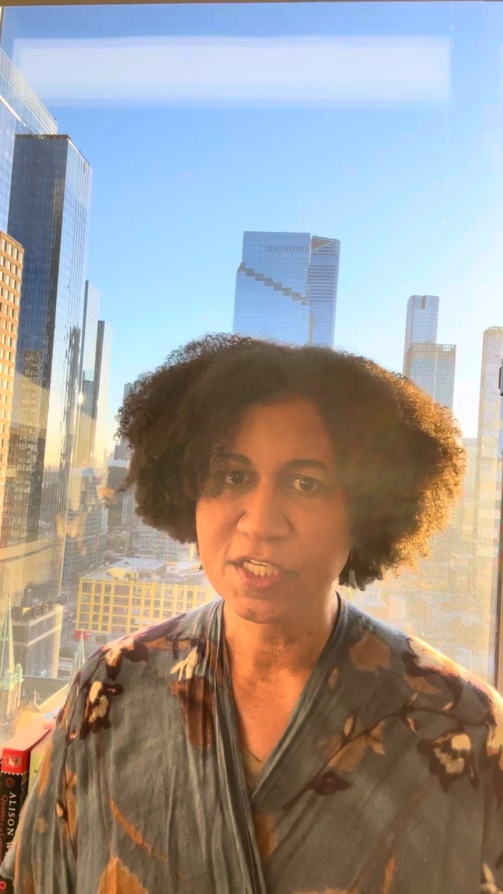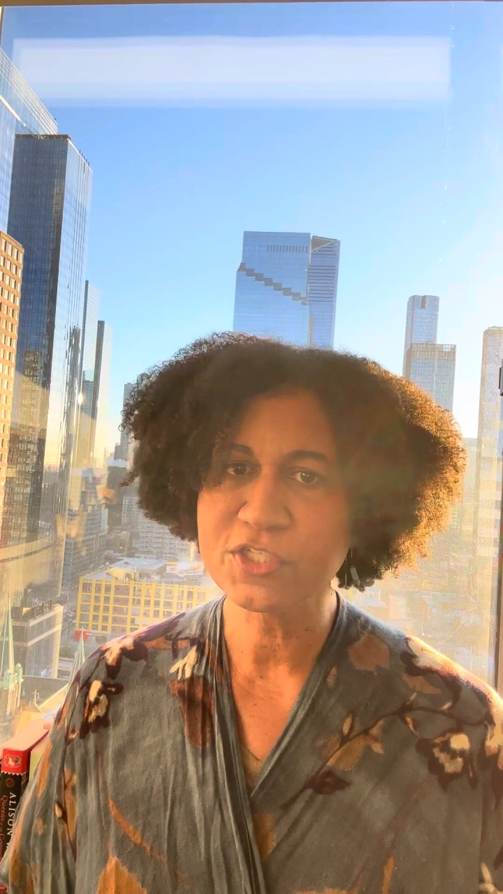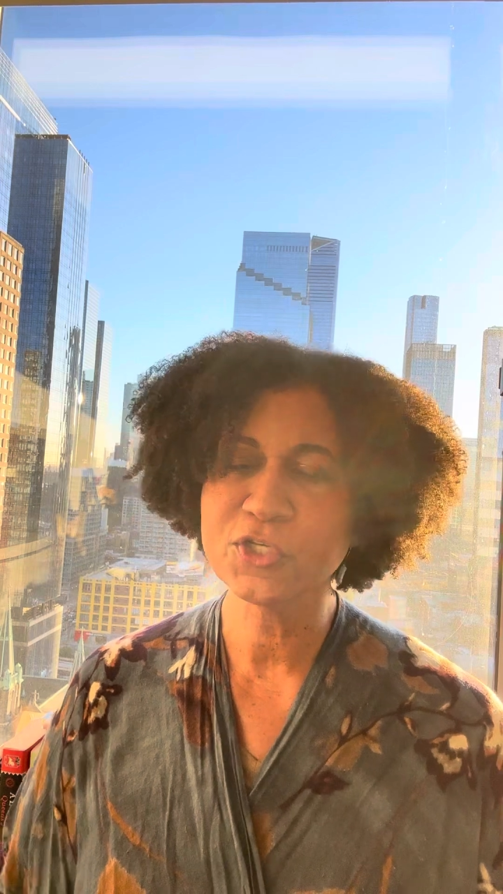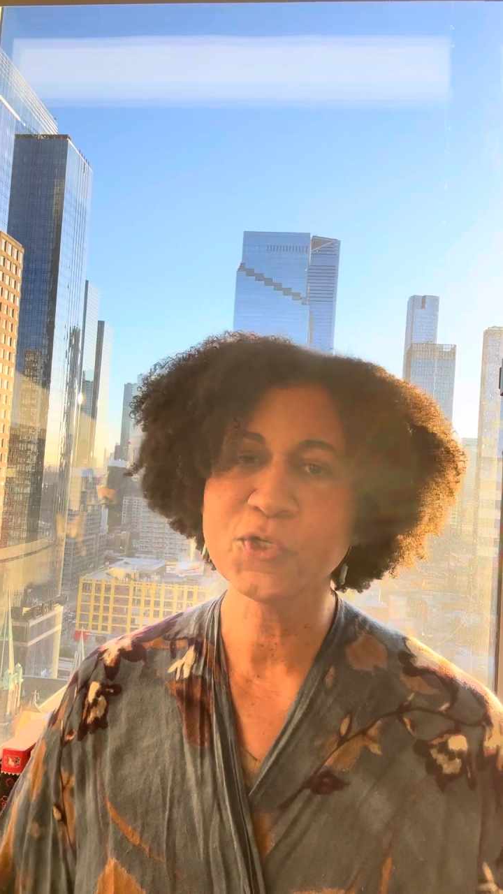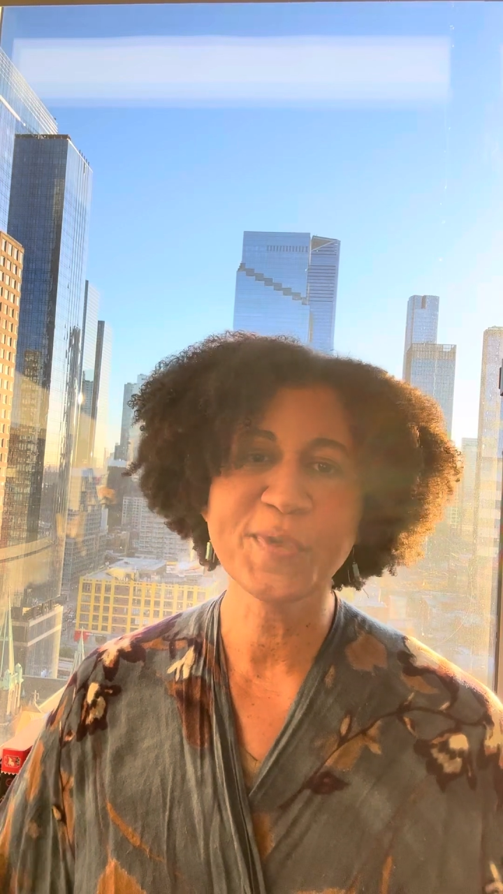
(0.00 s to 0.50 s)

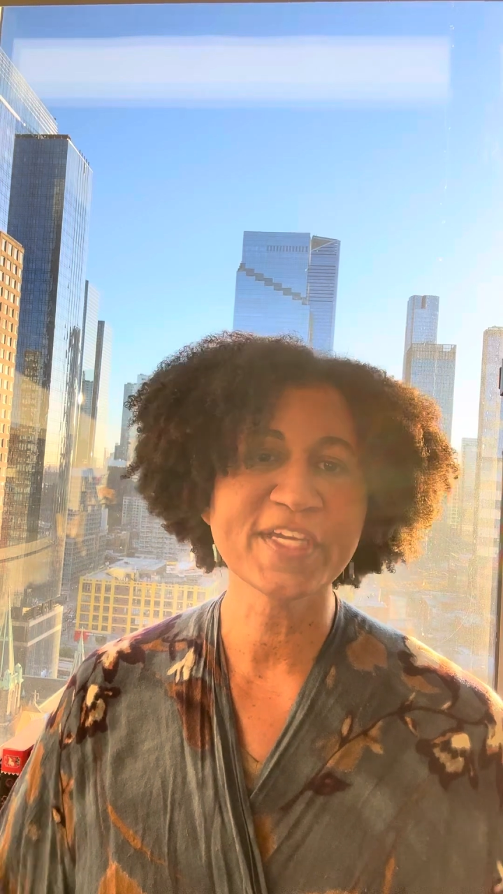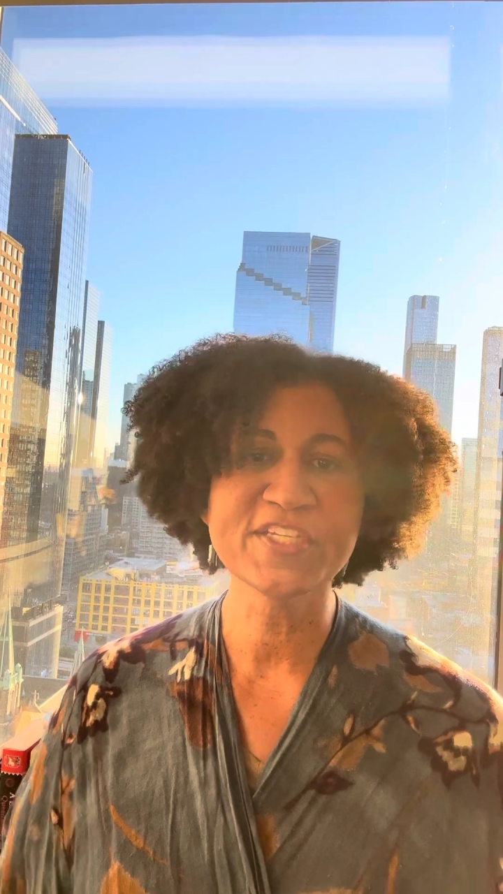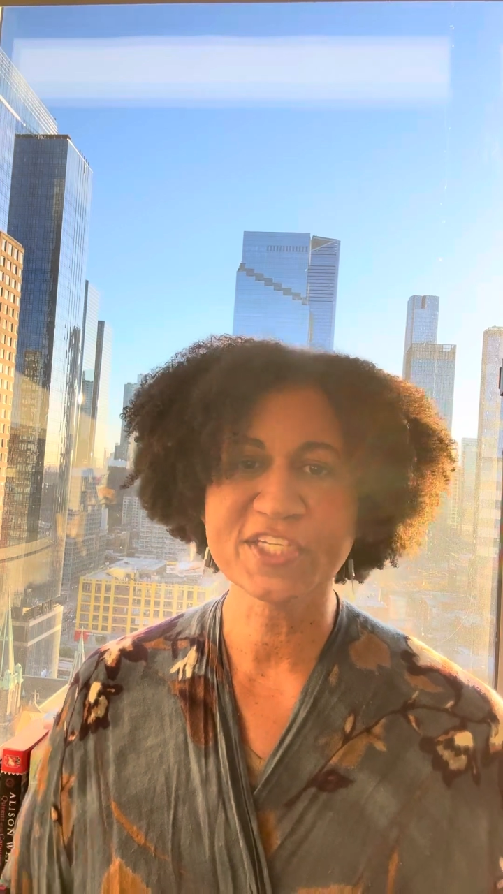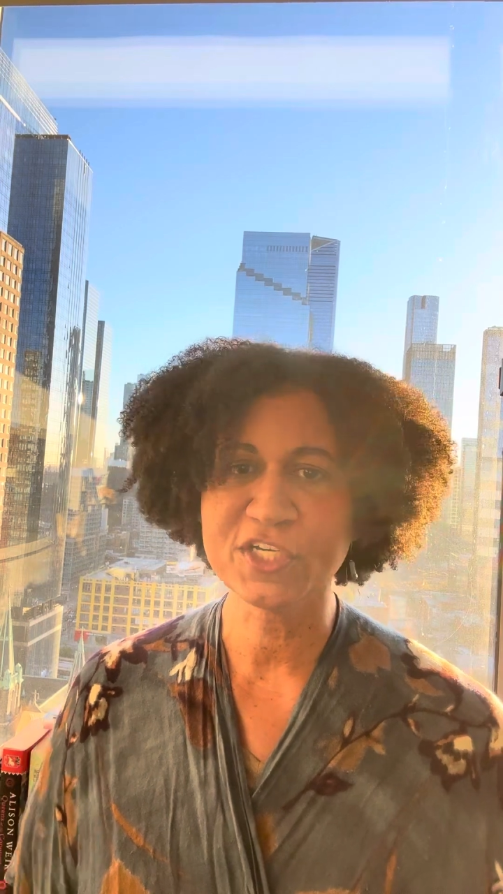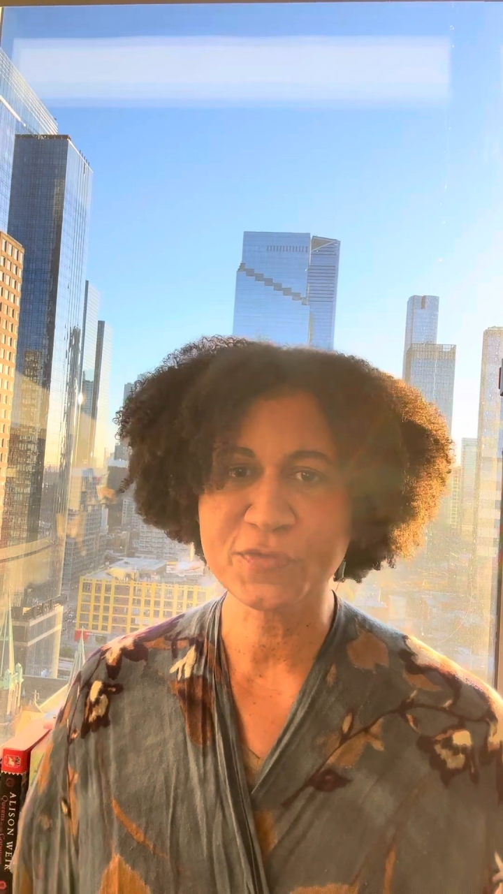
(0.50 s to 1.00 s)
to be
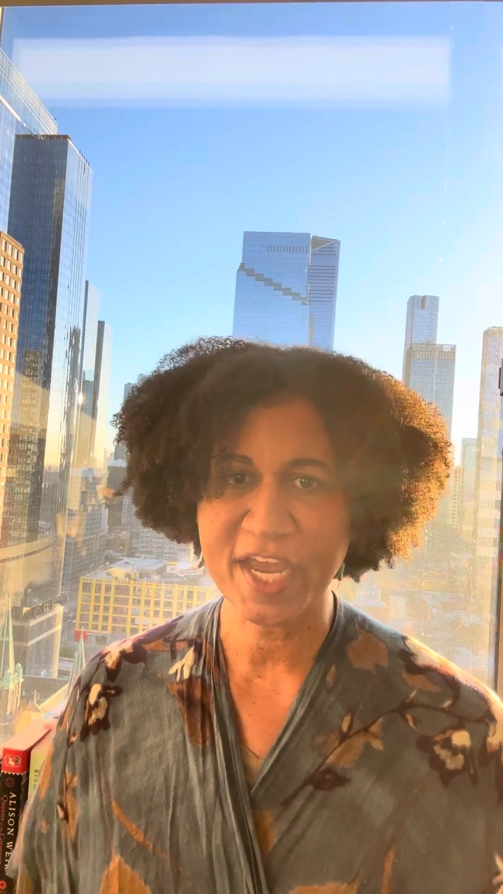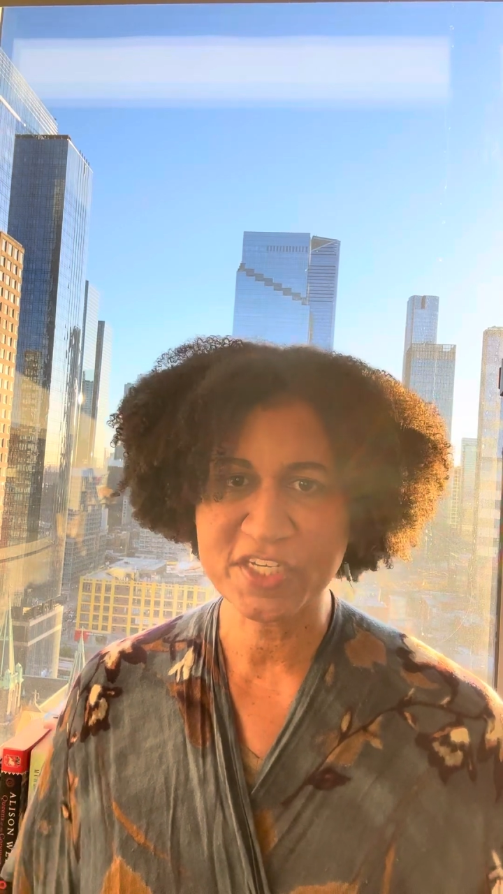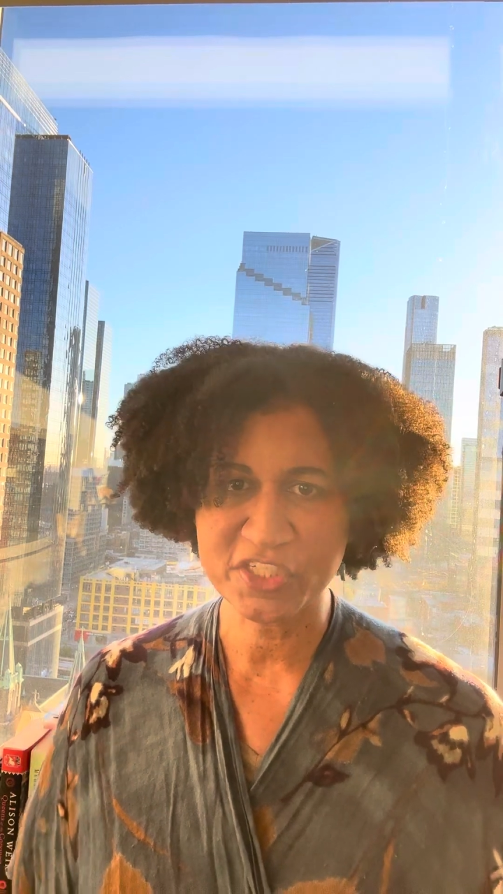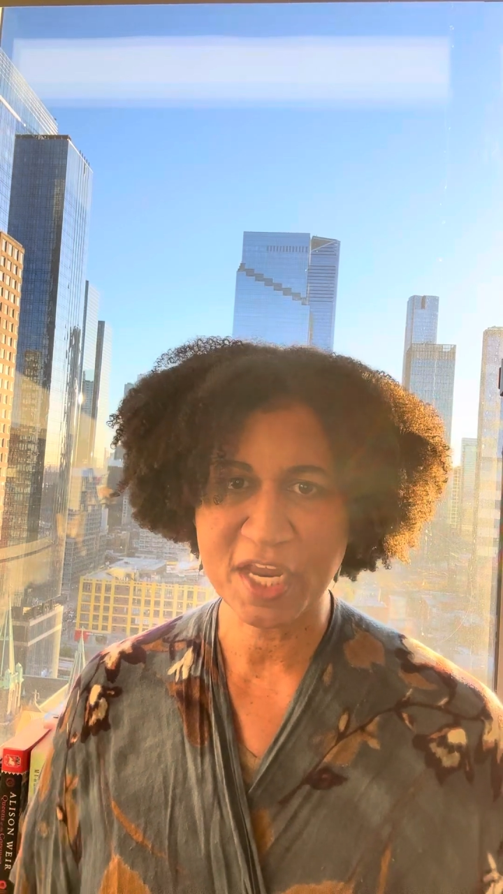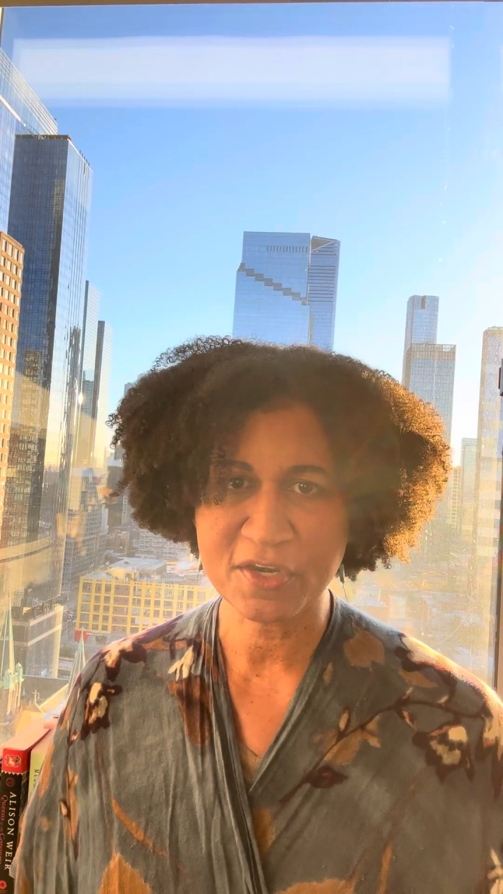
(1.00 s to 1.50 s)
considered
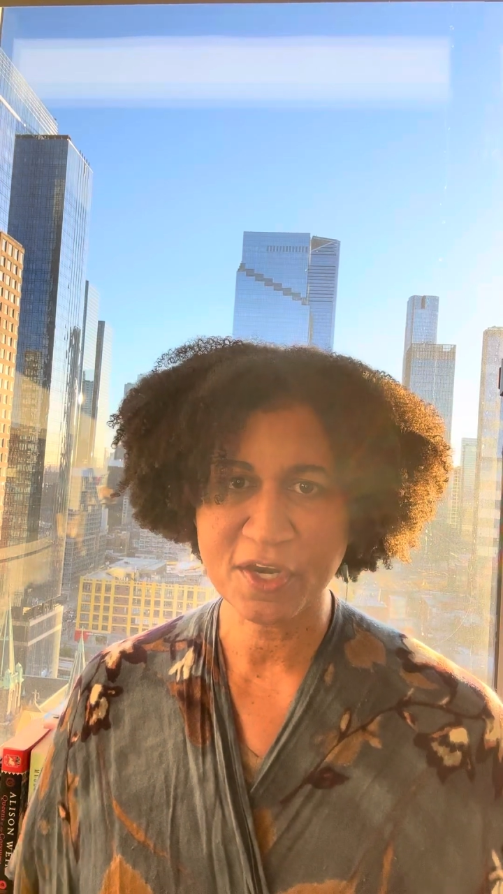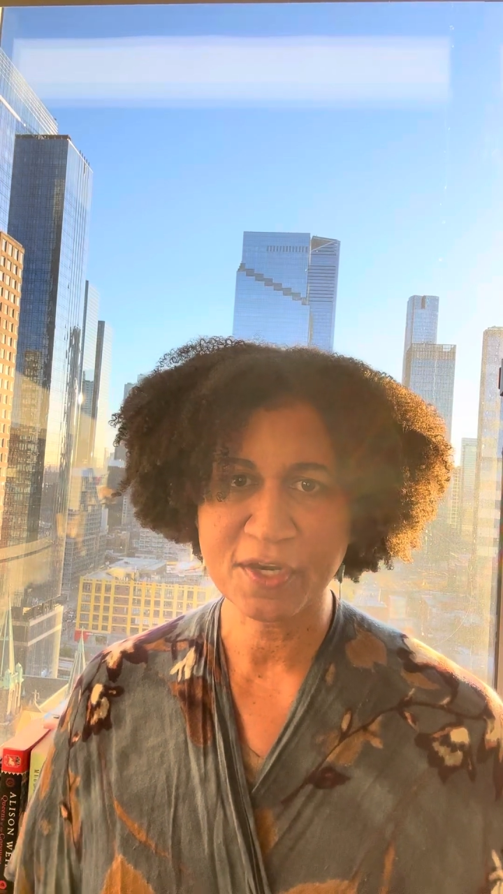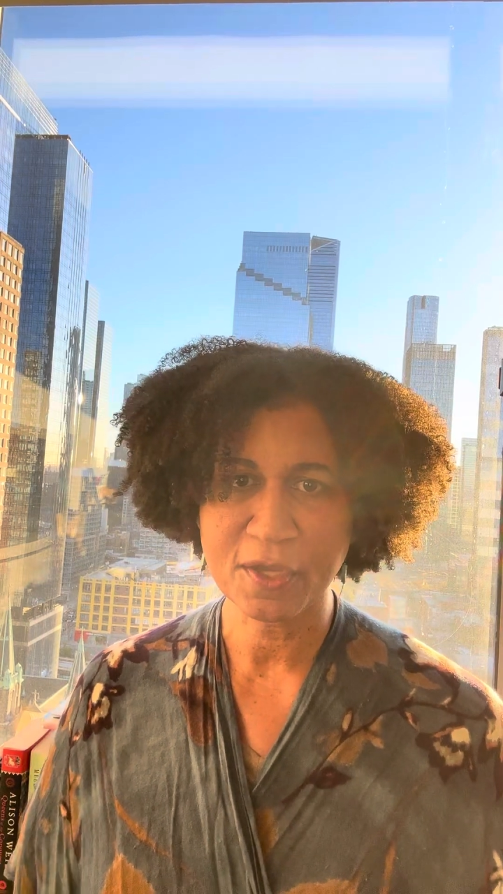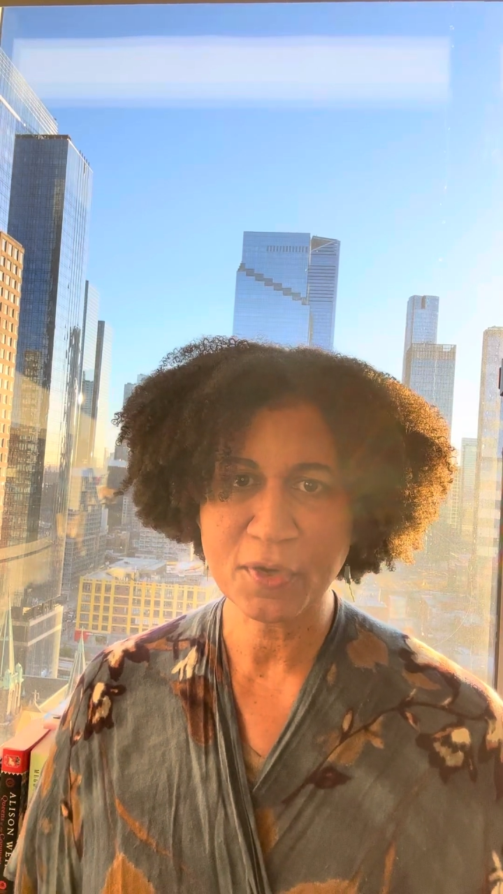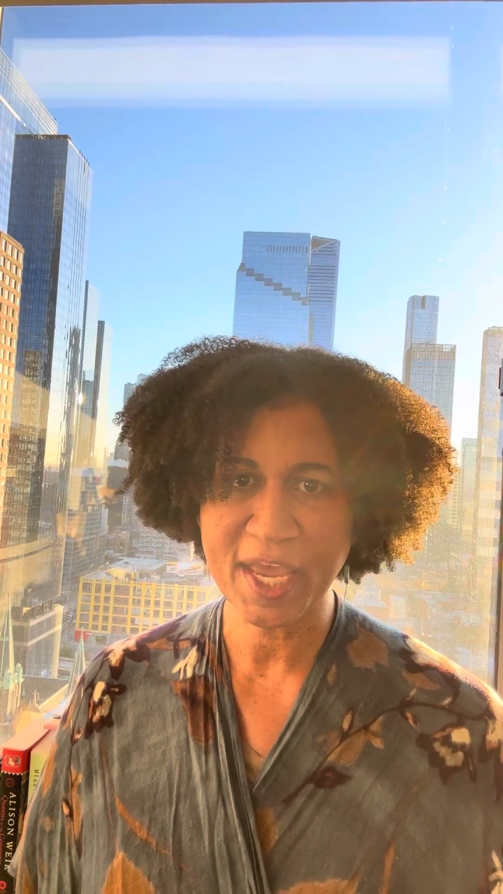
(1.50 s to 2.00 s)
transgender,
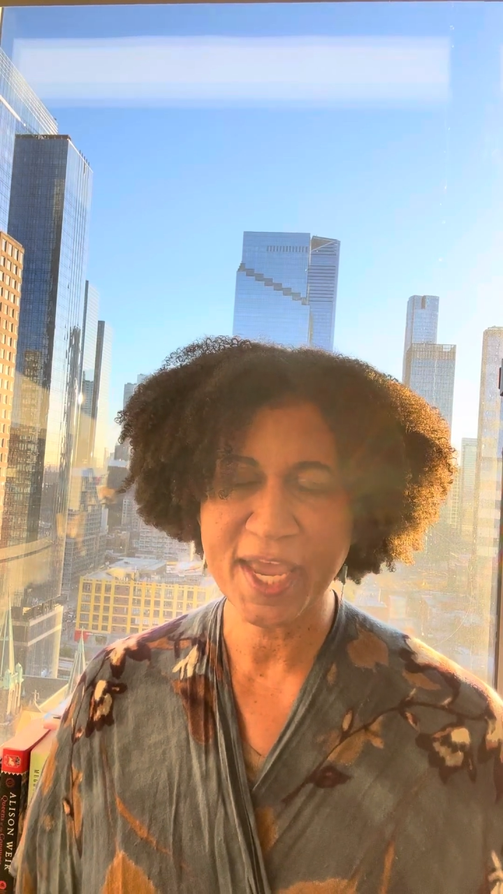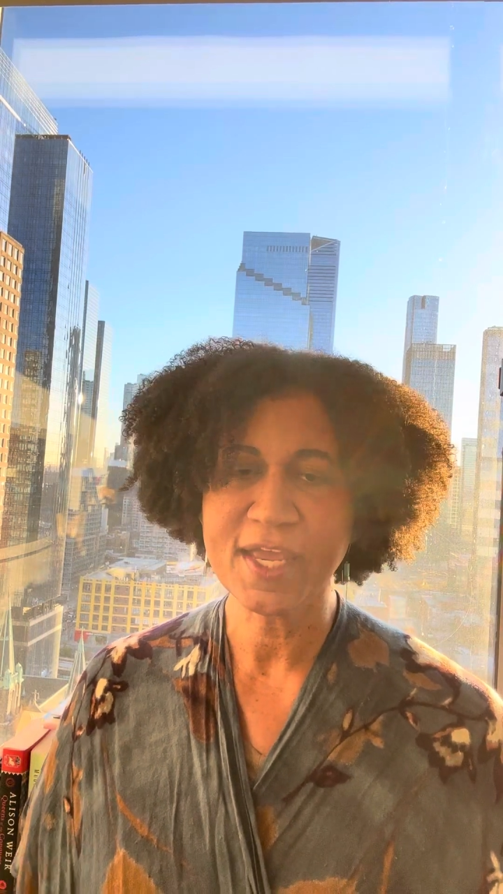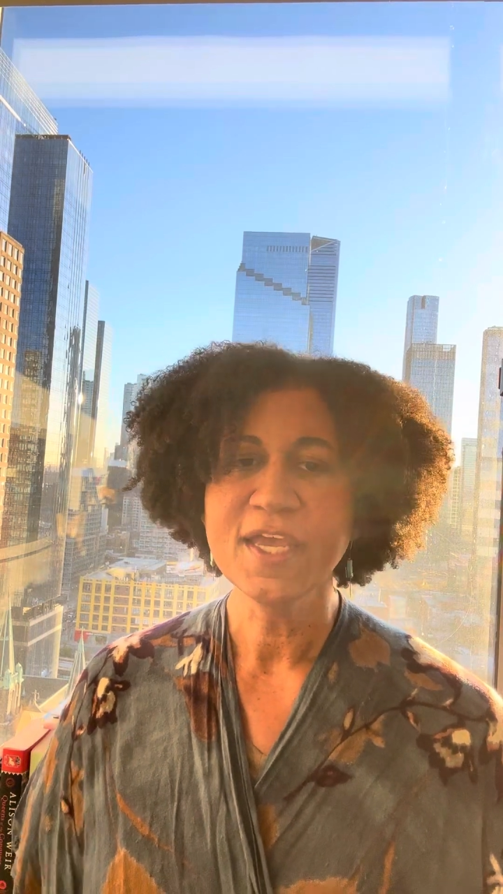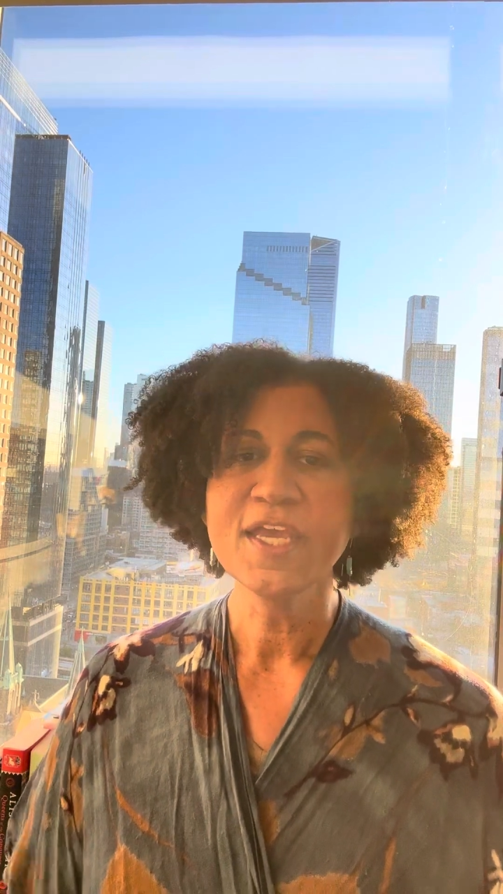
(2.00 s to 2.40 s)
okay?